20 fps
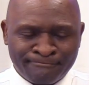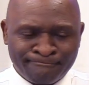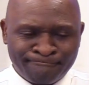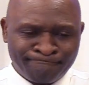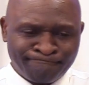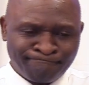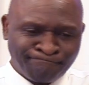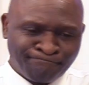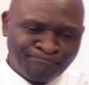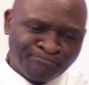
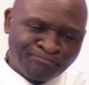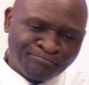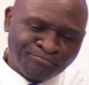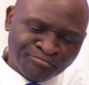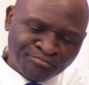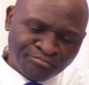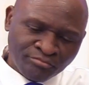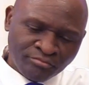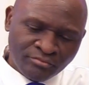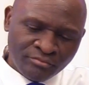
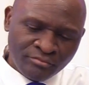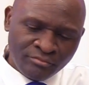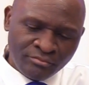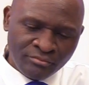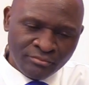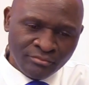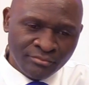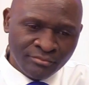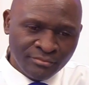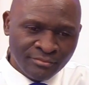
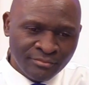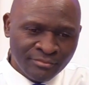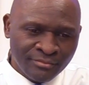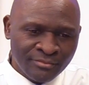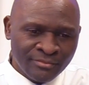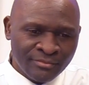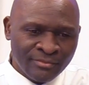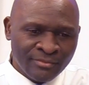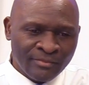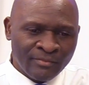
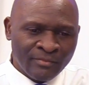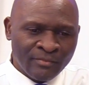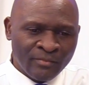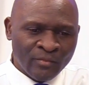(silence)